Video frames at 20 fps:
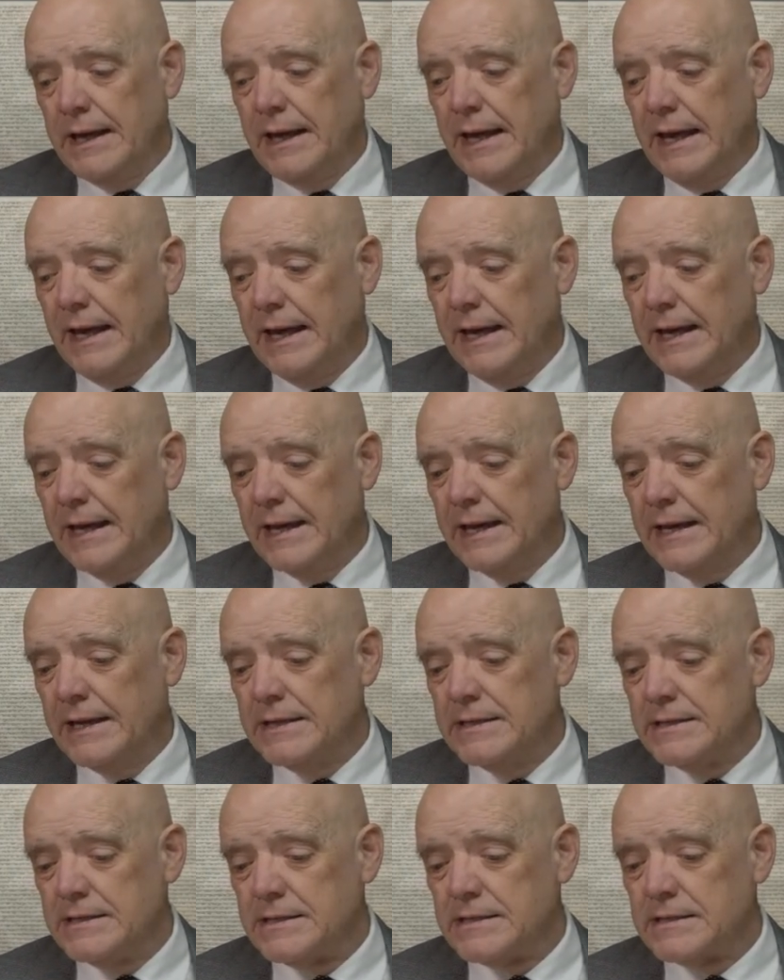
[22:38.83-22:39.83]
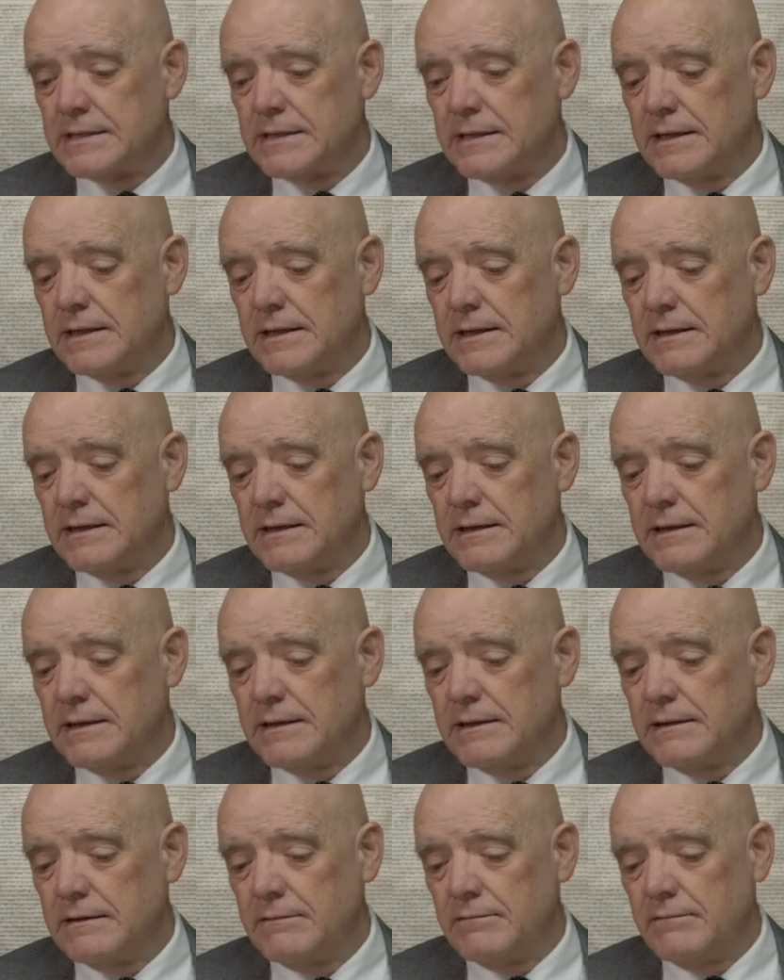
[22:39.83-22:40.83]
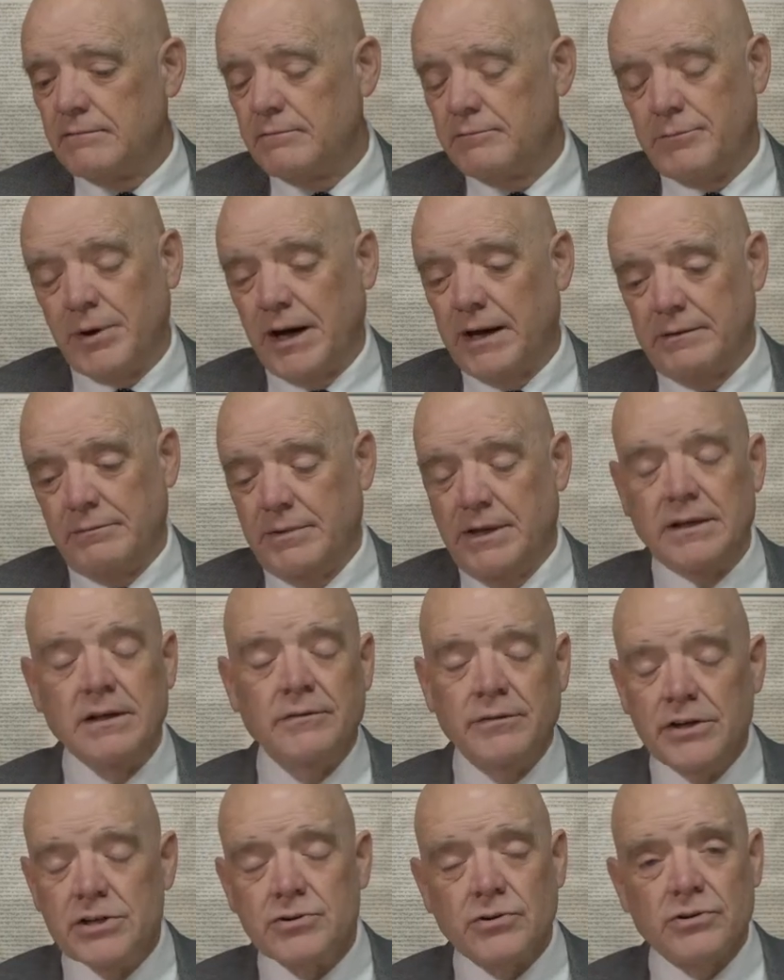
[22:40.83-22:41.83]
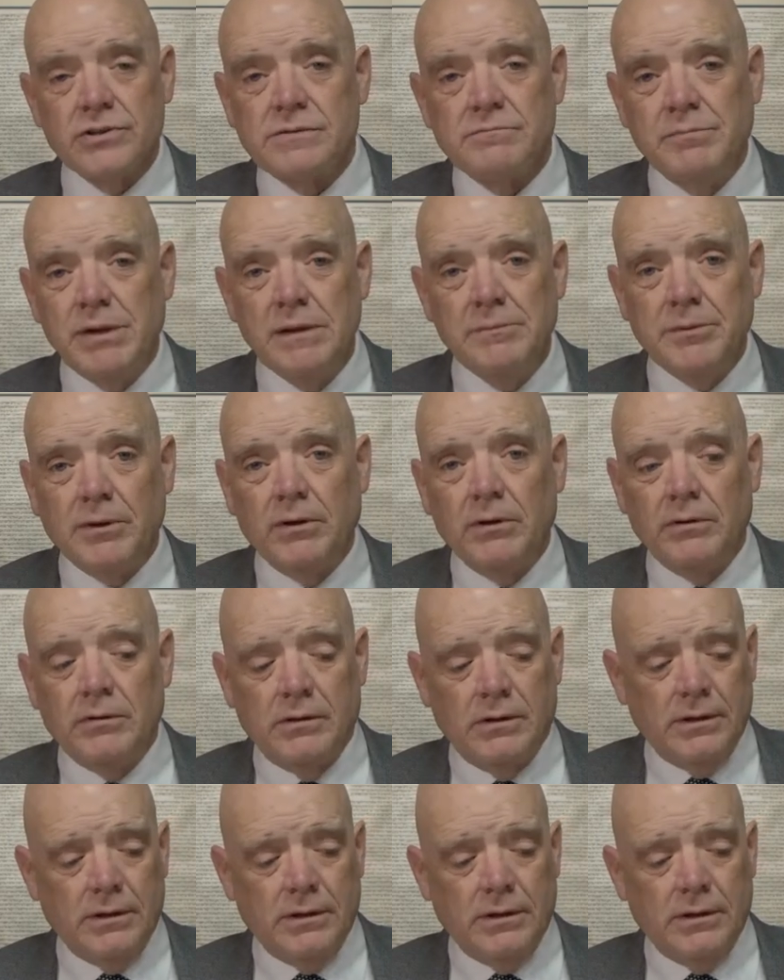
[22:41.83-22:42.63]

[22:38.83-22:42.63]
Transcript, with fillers: And by individuals and people.